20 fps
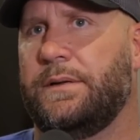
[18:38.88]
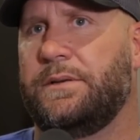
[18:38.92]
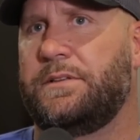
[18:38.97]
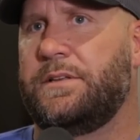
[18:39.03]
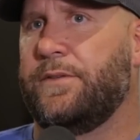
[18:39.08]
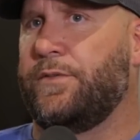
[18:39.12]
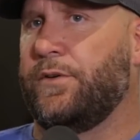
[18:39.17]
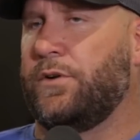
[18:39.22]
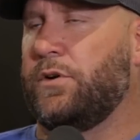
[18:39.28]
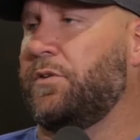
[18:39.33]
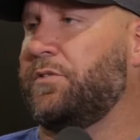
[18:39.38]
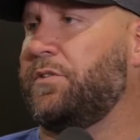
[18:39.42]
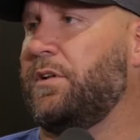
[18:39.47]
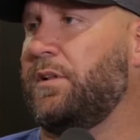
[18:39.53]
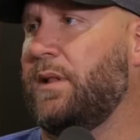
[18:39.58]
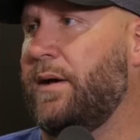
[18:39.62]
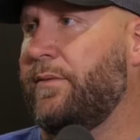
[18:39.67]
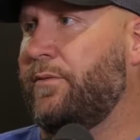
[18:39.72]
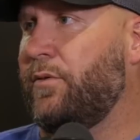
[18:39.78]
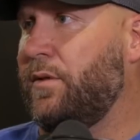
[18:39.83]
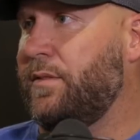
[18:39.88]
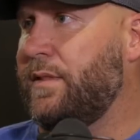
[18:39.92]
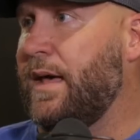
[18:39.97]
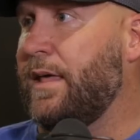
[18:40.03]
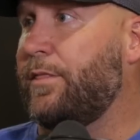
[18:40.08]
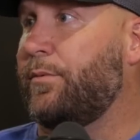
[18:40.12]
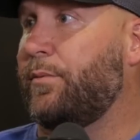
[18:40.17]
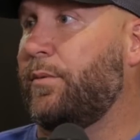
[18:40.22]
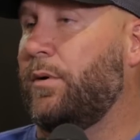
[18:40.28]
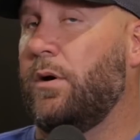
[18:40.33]
difficulty level on
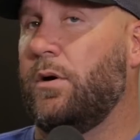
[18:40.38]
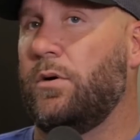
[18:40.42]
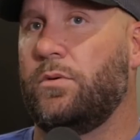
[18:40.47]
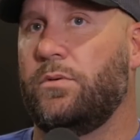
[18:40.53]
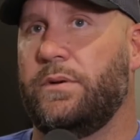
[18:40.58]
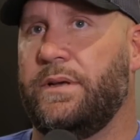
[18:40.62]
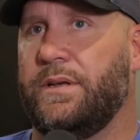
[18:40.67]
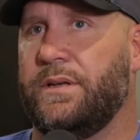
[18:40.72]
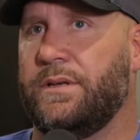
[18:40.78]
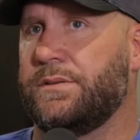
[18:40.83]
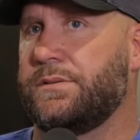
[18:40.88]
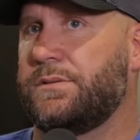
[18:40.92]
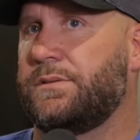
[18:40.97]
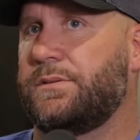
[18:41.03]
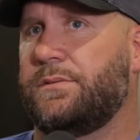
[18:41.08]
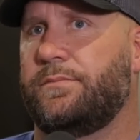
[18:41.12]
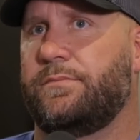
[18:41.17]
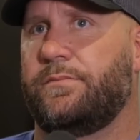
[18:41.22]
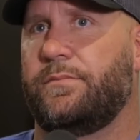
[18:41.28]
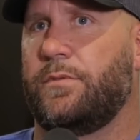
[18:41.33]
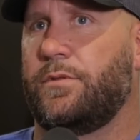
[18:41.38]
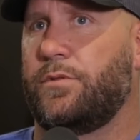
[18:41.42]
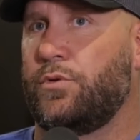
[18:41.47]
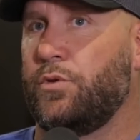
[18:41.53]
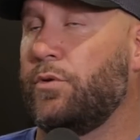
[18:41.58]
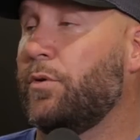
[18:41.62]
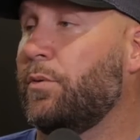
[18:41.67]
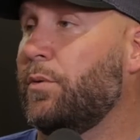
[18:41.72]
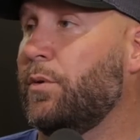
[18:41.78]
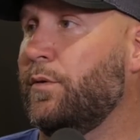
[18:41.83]
that throw is
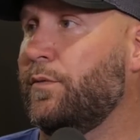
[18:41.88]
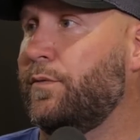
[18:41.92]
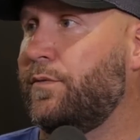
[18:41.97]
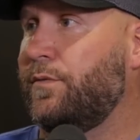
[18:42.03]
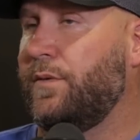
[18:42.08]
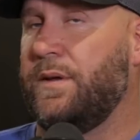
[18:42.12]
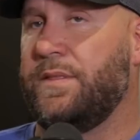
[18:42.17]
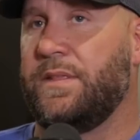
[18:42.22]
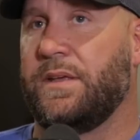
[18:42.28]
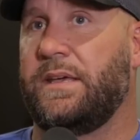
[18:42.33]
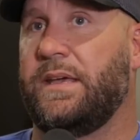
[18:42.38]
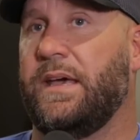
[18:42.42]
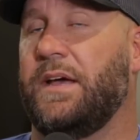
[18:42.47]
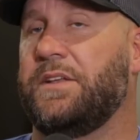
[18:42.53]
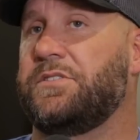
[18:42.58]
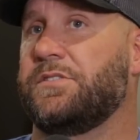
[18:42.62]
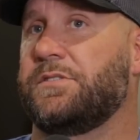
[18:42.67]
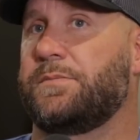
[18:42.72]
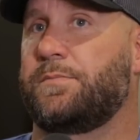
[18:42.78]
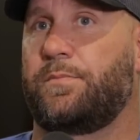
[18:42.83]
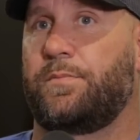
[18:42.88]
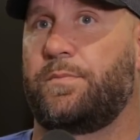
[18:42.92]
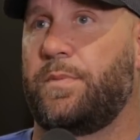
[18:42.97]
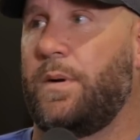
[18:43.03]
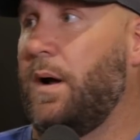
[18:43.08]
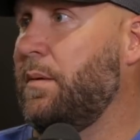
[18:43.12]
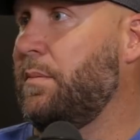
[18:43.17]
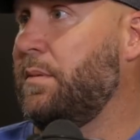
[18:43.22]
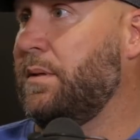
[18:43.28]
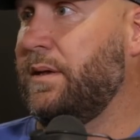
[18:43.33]
through the roof, and the catch is
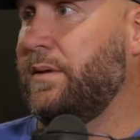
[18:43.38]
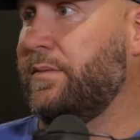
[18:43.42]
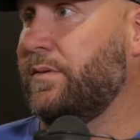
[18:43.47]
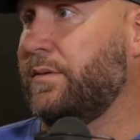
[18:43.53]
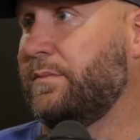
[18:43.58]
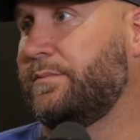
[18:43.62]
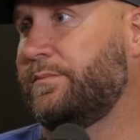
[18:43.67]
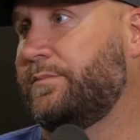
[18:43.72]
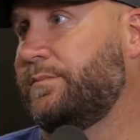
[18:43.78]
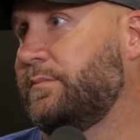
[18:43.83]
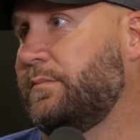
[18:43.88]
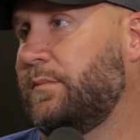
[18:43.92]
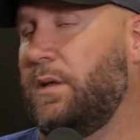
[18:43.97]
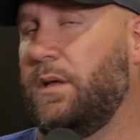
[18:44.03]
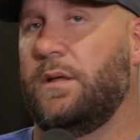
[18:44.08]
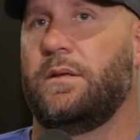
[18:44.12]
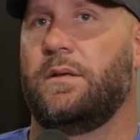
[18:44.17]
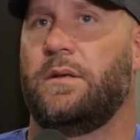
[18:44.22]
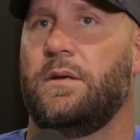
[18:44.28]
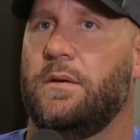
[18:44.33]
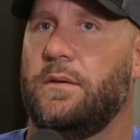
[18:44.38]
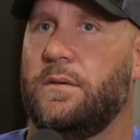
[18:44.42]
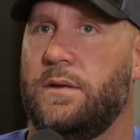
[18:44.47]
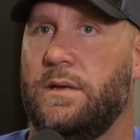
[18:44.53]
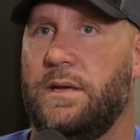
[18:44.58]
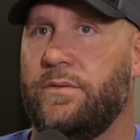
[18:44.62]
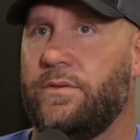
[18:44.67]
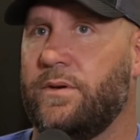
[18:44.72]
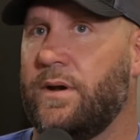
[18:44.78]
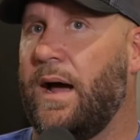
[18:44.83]
probably
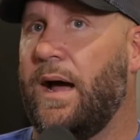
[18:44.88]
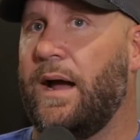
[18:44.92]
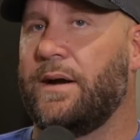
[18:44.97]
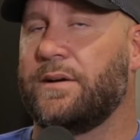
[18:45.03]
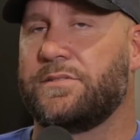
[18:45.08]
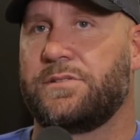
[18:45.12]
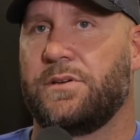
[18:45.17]
even higher.